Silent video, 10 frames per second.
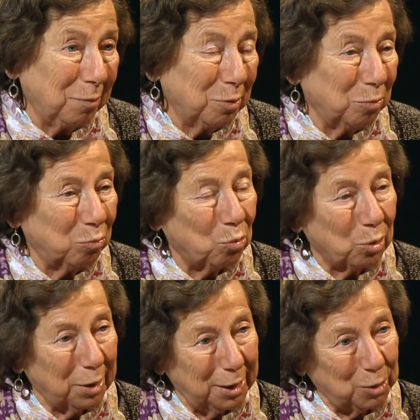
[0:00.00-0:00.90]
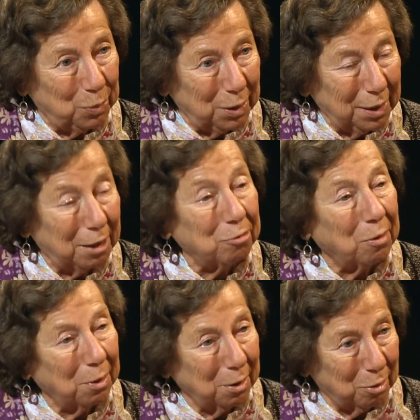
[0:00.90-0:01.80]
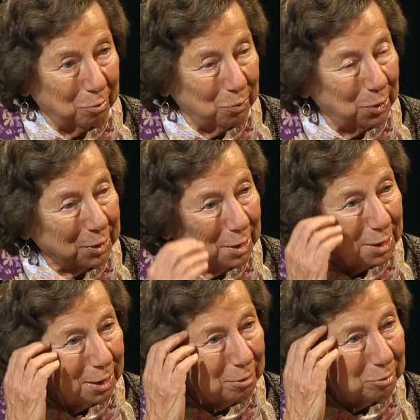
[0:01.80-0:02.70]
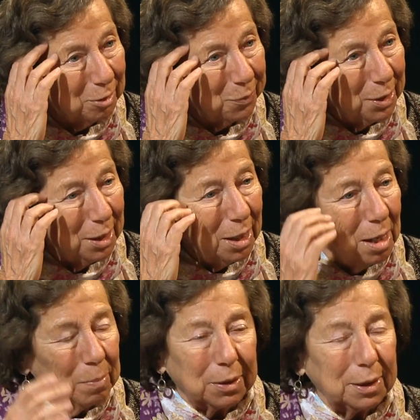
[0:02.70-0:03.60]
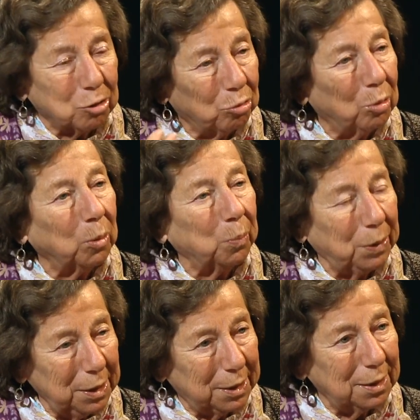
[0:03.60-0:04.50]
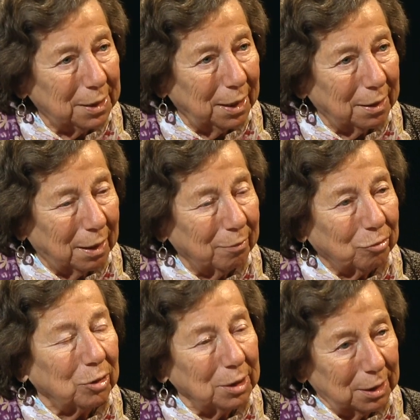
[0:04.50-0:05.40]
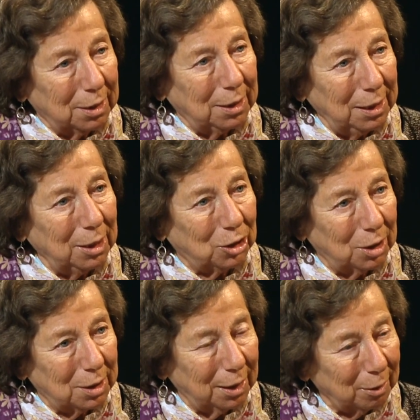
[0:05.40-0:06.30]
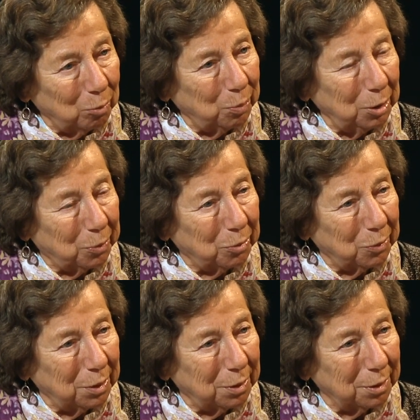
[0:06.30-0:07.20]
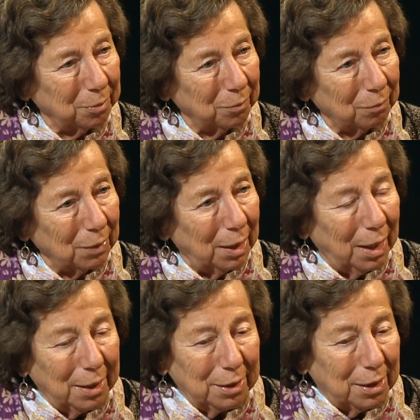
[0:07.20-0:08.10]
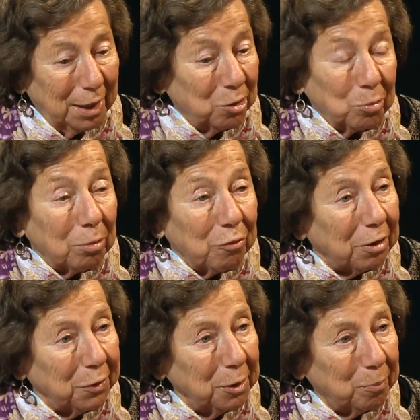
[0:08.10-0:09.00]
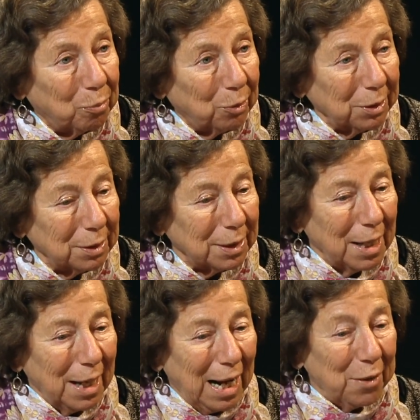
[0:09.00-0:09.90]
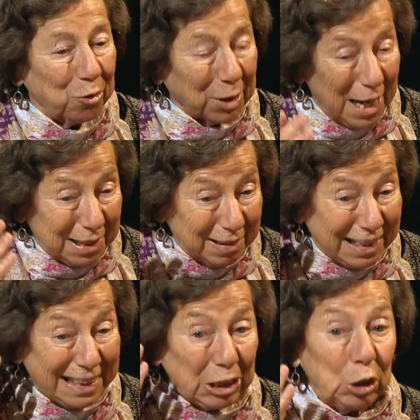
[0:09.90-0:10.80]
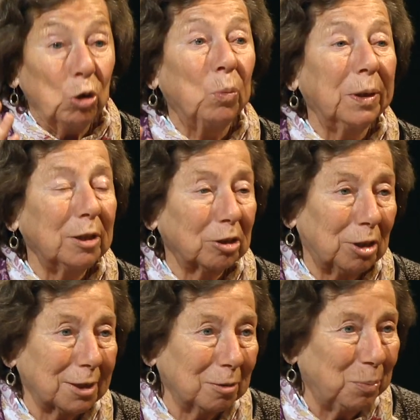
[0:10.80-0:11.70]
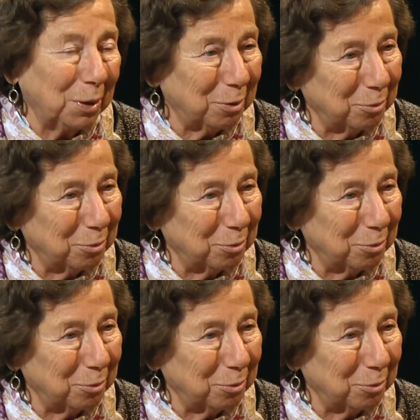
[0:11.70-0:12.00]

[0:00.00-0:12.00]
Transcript: of the war has been how long ago it was etc yeah but these are all pieces that I've learned to teach and to help people oh, with. good. And, it, and they're all very important. And they're kind of things that nobody talks about.